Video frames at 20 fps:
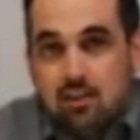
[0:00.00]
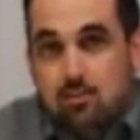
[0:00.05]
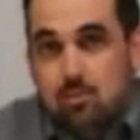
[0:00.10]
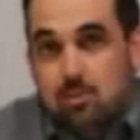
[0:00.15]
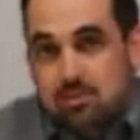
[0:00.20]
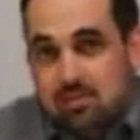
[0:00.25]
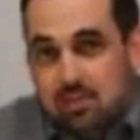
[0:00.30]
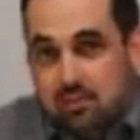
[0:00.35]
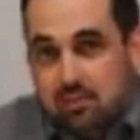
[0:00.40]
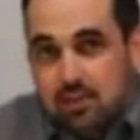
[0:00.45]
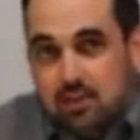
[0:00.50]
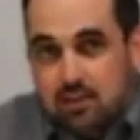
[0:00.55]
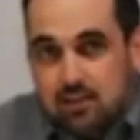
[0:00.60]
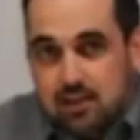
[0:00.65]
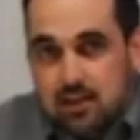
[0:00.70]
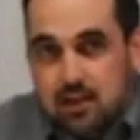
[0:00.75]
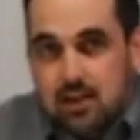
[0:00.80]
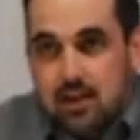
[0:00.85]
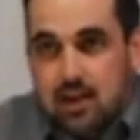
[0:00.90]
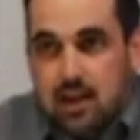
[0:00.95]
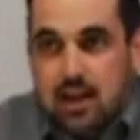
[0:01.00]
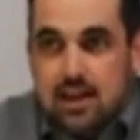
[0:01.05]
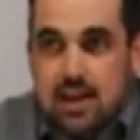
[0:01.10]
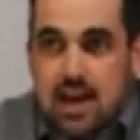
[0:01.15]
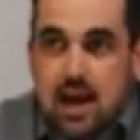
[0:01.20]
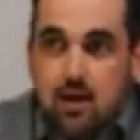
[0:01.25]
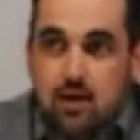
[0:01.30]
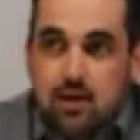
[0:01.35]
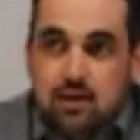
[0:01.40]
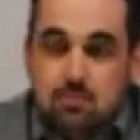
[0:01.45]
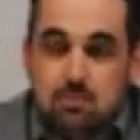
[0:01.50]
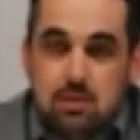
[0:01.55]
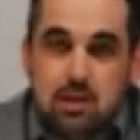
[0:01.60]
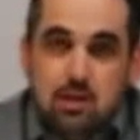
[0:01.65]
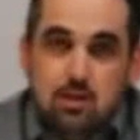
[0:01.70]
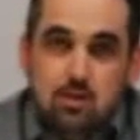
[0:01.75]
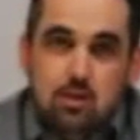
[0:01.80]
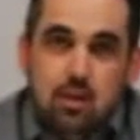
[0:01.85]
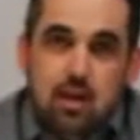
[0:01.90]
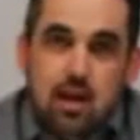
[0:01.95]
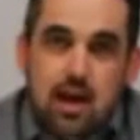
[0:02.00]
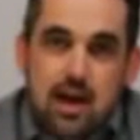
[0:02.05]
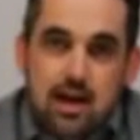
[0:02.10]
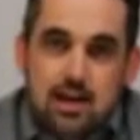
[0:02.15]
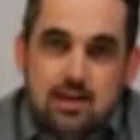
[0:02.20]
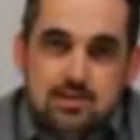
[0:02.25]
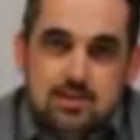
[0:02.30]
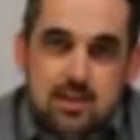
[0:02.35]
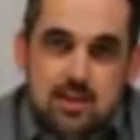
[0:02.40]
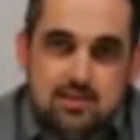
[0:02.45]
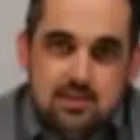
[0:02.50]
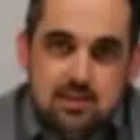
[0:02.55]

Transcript: specifically and how it can be utilized as